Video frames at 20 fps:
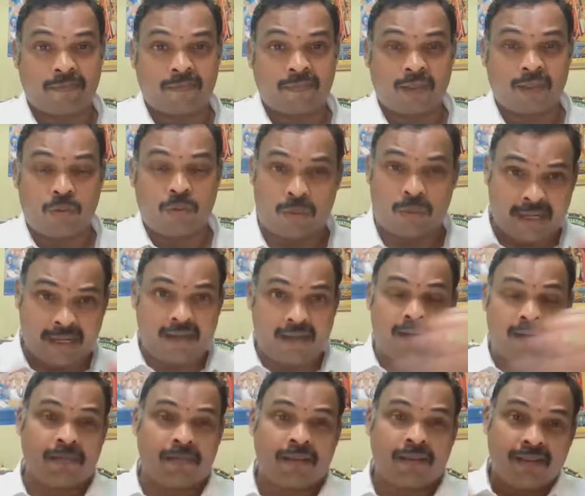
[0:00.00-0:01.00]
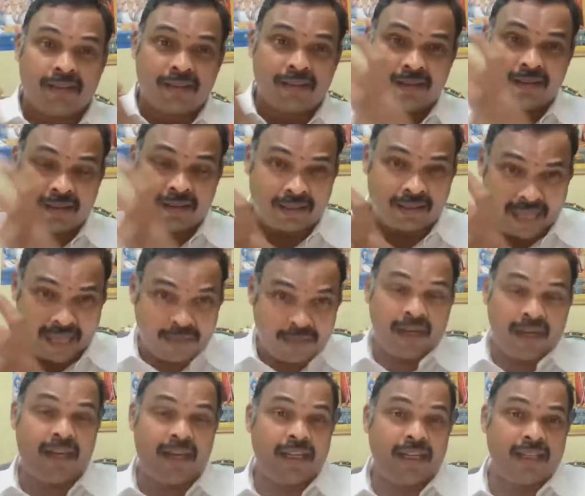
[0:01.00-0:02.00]
Why a
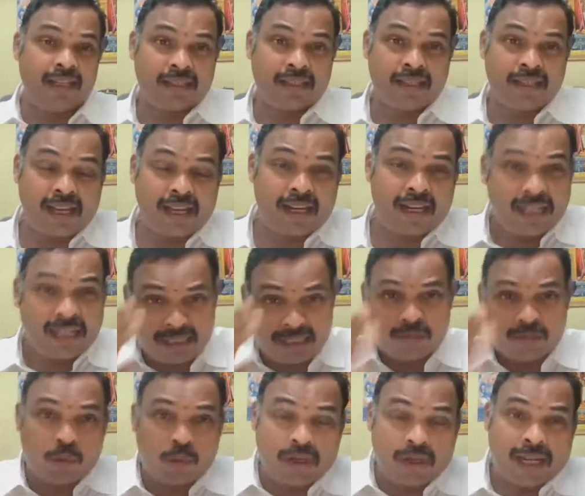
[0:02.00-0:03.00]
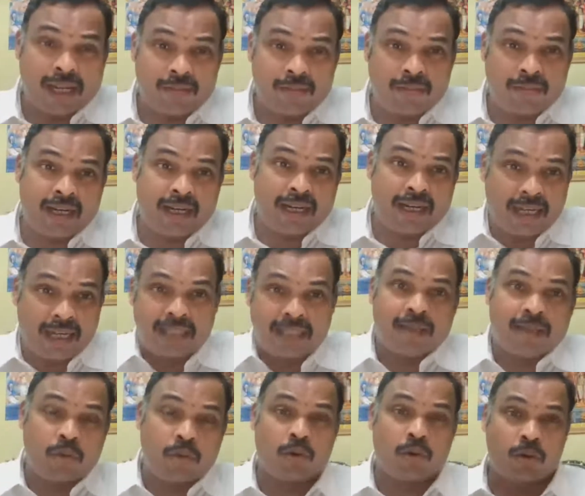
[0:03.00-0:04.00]
library is there? Let them go to library. Let
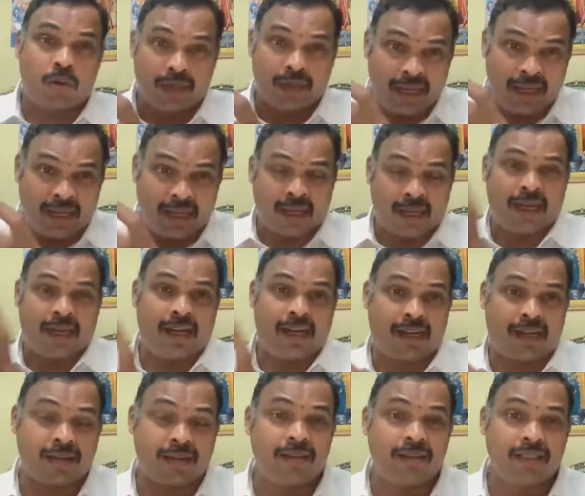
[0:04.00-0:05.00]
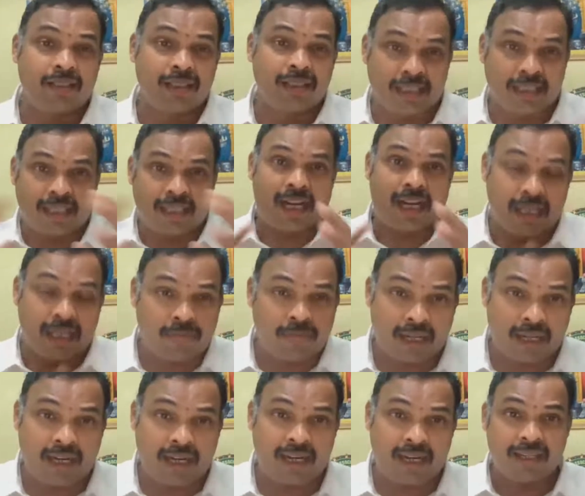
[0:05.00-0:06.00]
them go to internet in the
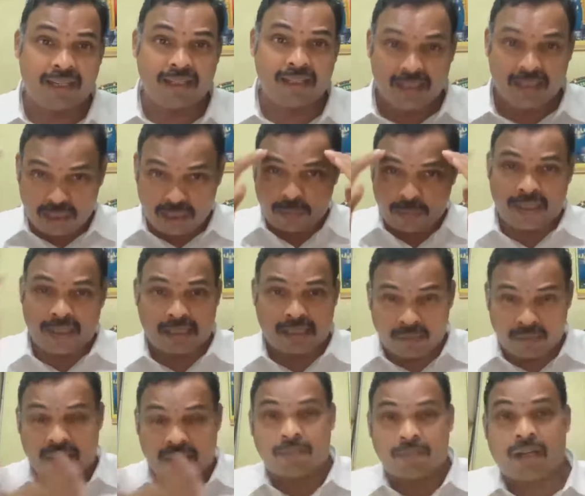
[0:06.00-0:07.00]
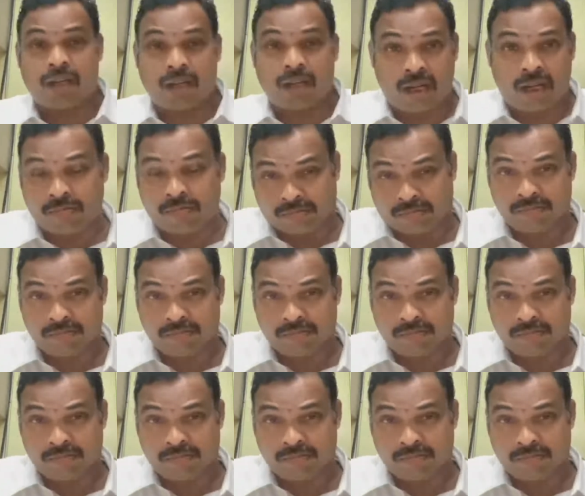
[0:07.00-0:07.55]
library. Spend some time and come.